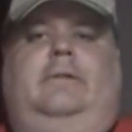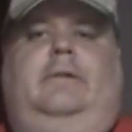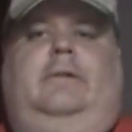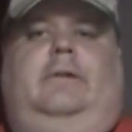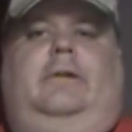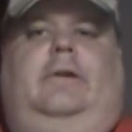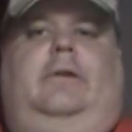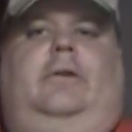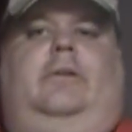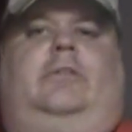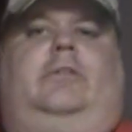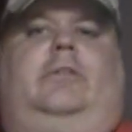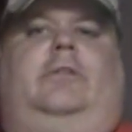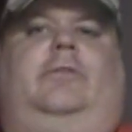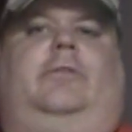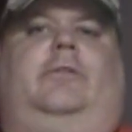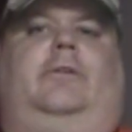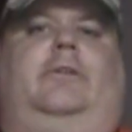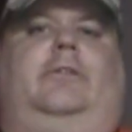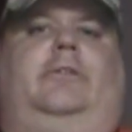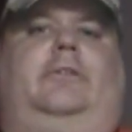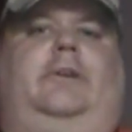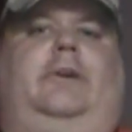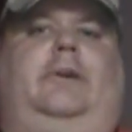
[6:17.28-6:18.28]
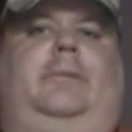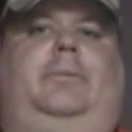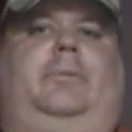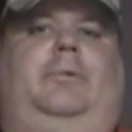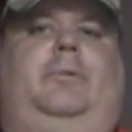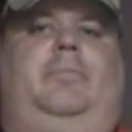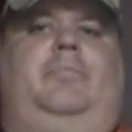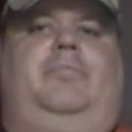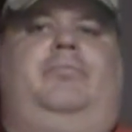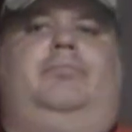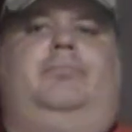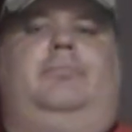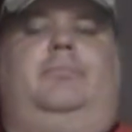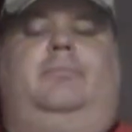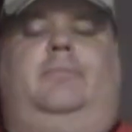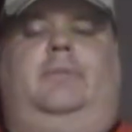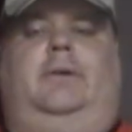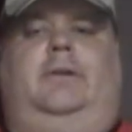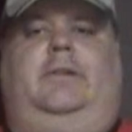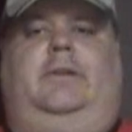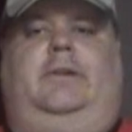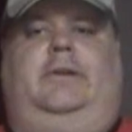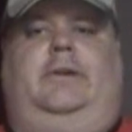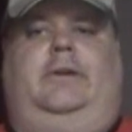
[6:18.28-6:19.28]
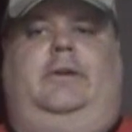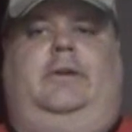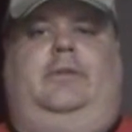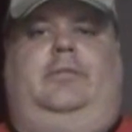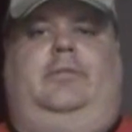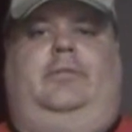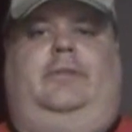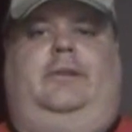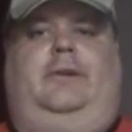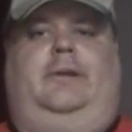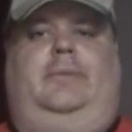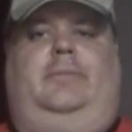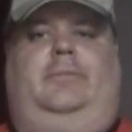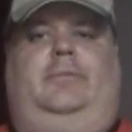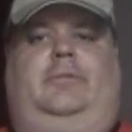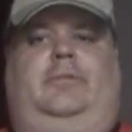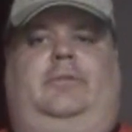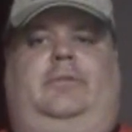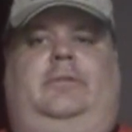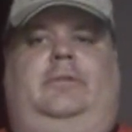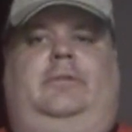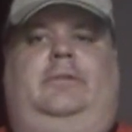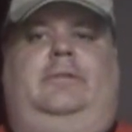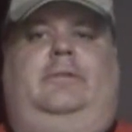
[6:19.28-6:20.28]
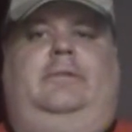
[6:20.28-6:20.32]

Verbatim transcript: Eriksson, for example, but the Calgary Flames,